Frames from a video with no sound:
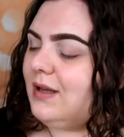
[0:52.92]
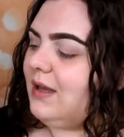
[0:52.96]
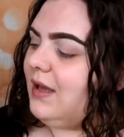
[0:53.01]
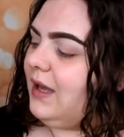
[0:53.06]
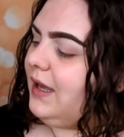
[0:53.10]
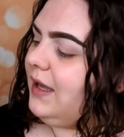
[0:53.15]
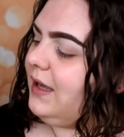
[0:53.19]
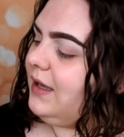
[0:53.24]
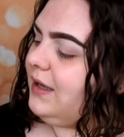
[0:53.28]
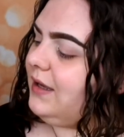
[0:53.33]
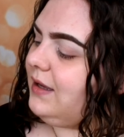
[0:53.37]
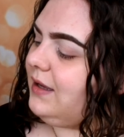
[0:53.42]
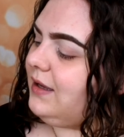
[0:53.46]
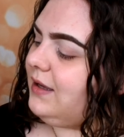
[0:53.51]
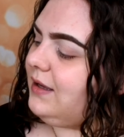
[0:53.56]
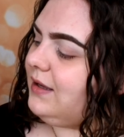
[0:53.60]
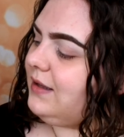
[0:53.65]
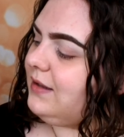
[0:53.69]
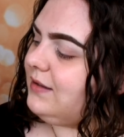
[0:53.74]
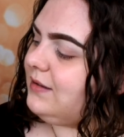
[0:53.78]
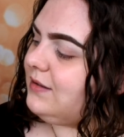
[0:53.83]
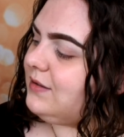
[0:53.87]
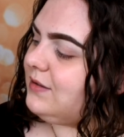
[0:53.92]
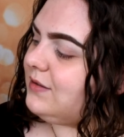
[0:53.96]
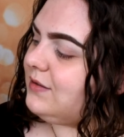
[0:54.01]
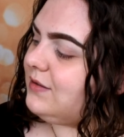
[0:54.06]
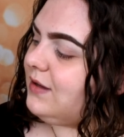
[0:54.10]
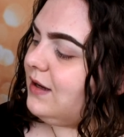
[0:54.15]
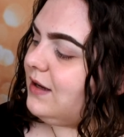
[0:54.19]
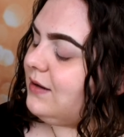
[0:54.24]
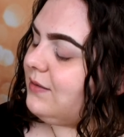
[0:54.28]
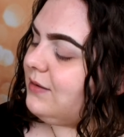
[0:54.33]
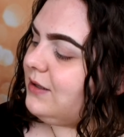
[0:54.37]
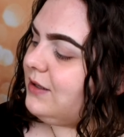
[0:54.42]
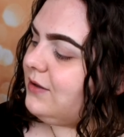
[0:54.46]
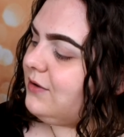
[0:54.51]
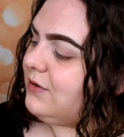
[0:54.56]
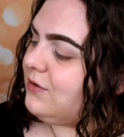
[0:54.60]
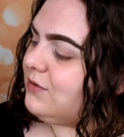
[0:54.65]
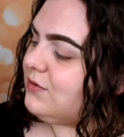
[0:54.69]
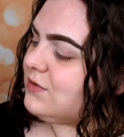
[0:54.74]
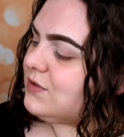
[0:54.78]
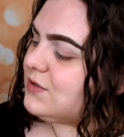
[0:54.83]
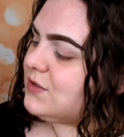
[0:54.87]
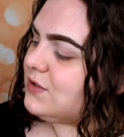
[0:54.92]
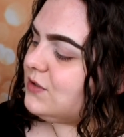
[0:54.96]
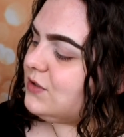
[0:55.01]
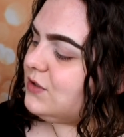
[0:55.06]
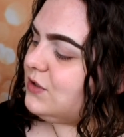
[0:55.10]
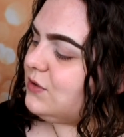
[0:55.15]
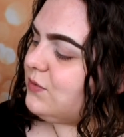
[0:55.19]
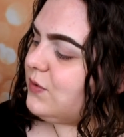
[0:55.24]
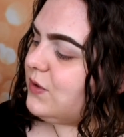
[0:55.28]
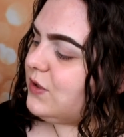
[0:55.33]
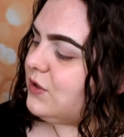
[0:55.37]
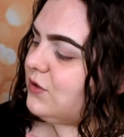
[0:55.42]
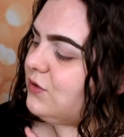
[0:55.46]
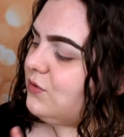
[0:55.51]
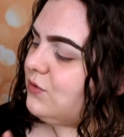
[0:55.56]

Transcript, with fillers: and I also going